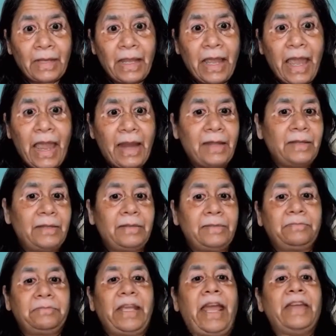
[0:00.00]
And
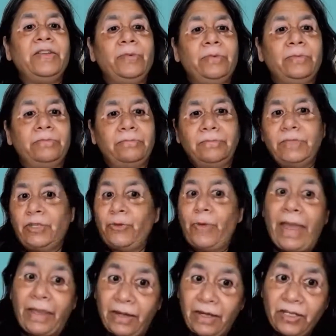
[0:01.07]
do you
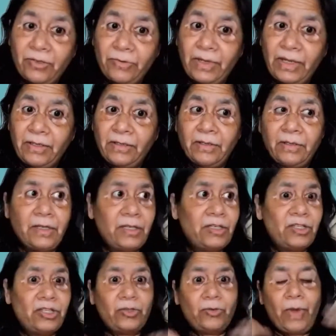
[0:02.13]
agree to it?
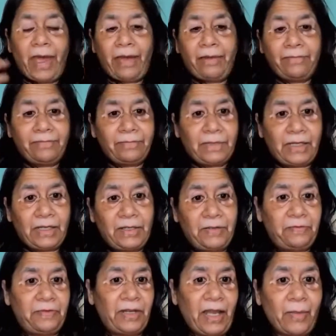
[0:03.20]
Do you have a
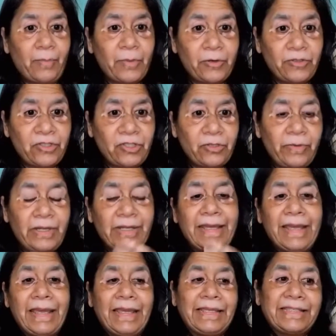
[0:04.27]
different approach to it?
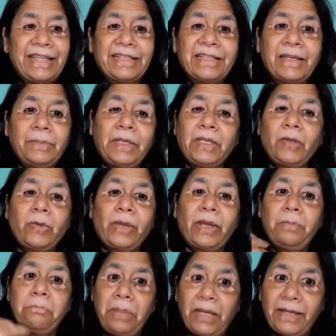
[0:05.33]
Is that something you can
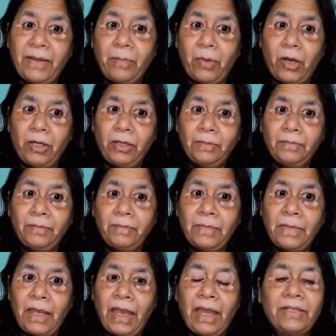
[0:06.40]
build upon?
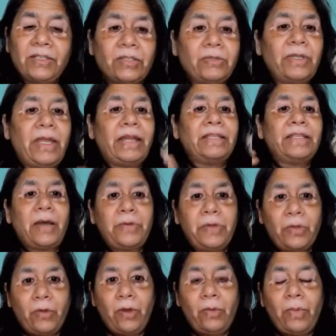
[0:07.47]
And so that's how you
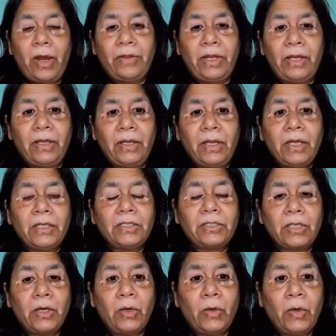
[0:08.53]
go about it.
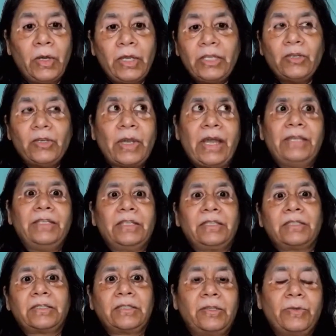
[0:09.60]
So you can't
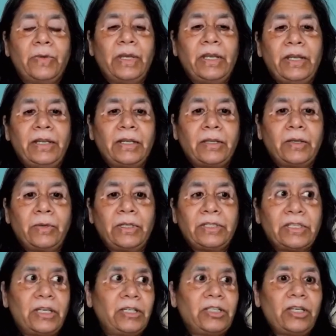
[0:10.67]
just do a little Google
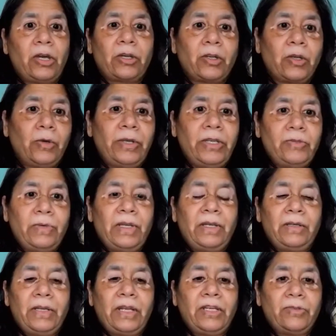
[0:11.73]
search or go into
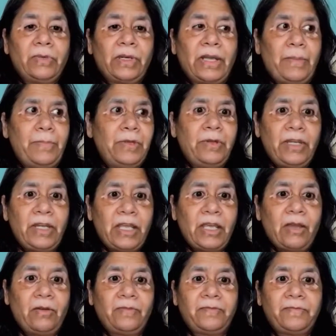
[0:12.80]
a community
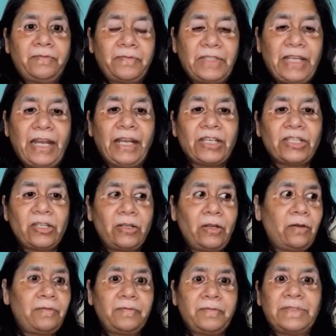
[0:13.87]
of selection
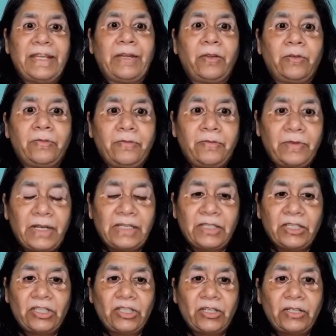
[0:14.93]
of set of
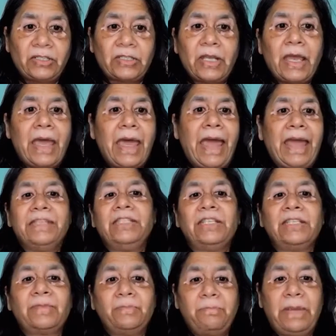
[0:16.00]
researchers and
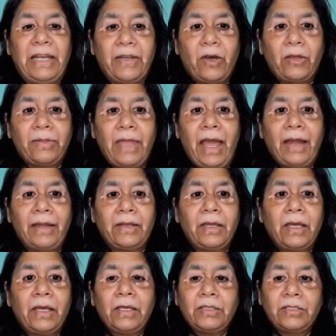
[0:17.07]
just build on that.
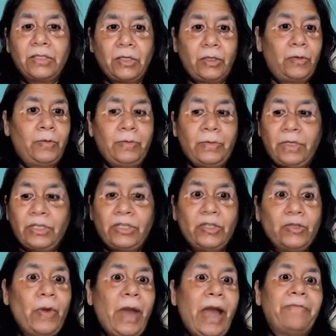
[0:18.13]
So
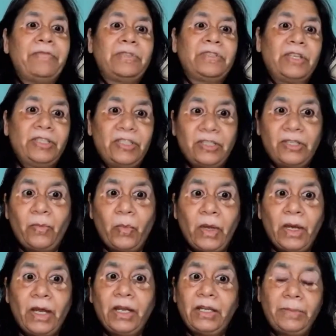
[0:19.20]
you have to search the
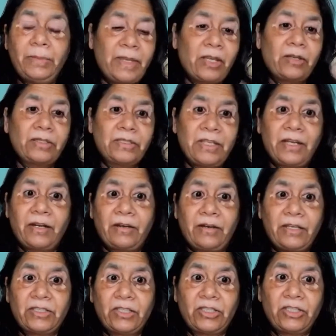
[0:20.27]
world, because there are
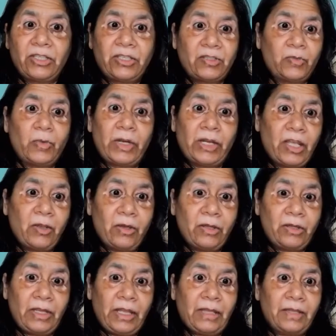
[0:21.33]
researchers working on
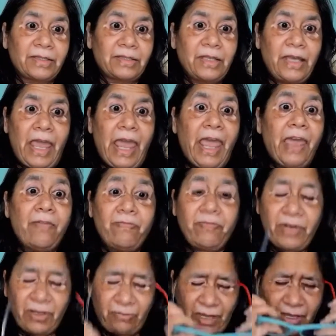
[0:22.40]
things
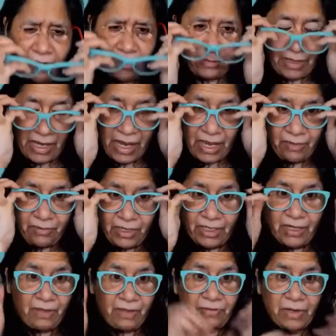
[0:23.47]
everywhere, in
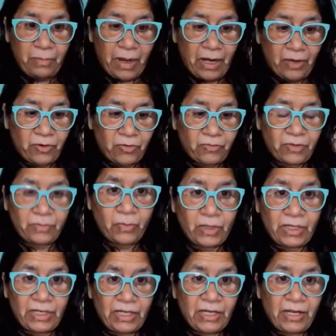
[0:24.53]
every part of the
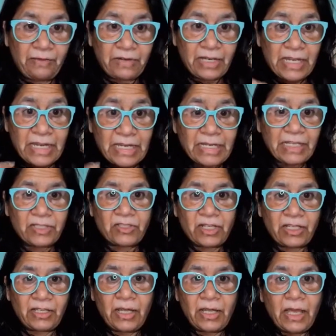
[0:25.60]
world, in every
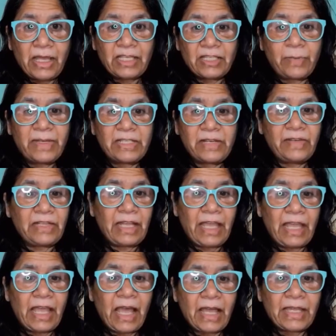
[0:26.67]
industry, especially with
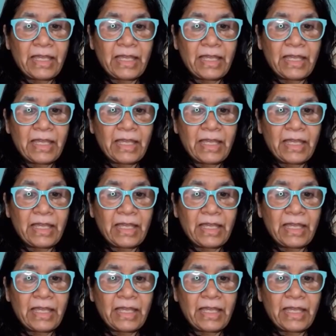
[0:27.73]
AI.